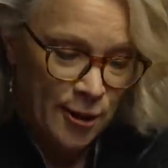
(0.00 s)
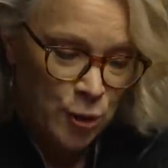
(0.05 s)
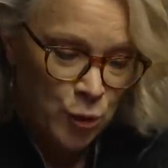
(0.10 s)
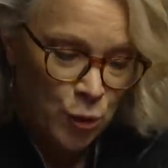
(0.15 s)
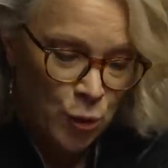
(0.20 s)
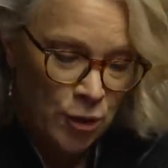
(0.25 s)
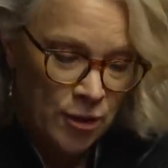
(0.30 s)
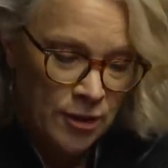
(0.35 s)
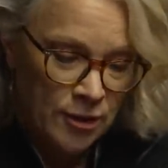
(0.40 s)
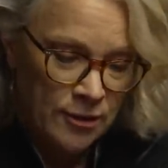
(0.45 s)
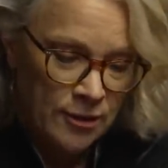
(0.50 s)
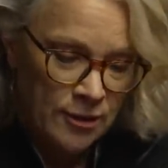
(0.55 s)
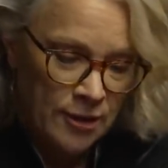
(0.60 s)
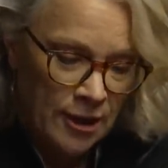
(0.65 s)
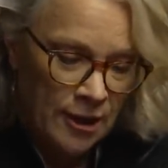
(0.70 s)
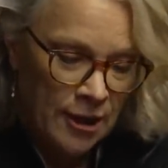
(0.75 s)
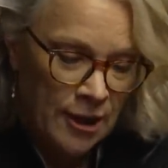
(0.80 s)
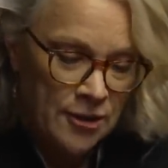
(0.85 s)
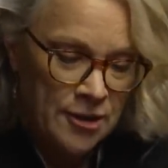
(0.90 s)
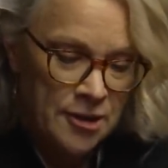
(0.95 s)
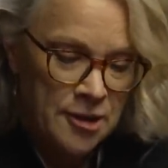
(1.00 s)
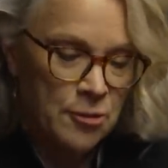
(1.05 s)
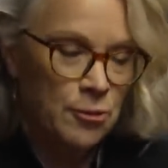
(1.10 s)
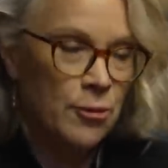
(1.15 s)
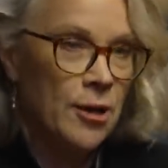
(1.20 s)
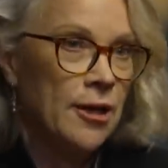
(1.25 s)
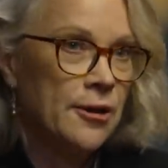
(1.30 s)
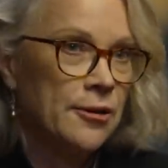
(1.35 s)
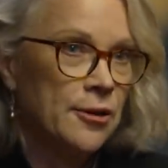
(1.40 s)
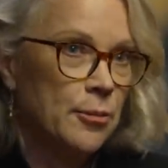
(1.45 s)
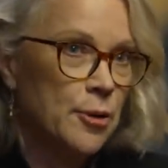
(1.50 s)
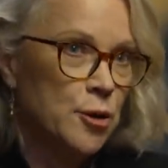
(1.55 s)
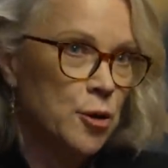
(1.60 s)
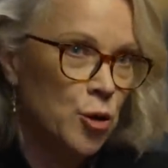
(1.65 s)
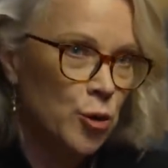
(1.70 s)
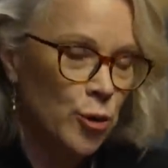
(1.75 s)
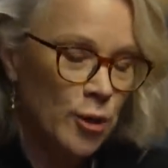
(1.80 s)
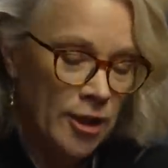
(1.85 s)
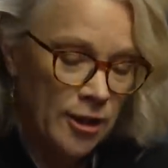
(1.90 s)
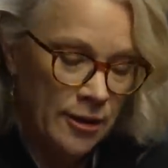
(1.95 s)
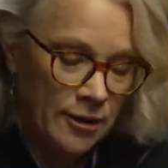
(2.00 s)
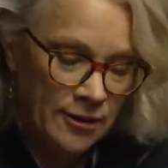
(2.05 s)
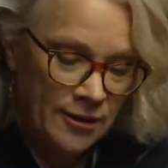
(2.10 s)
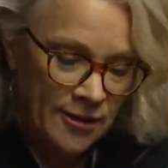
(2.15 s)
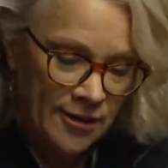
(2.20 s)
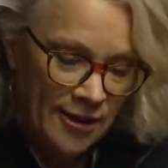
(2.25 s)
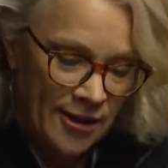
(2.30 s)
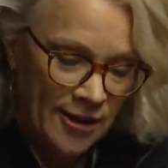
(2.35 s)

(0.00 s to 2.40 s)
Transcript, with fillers: to what others around them are doing.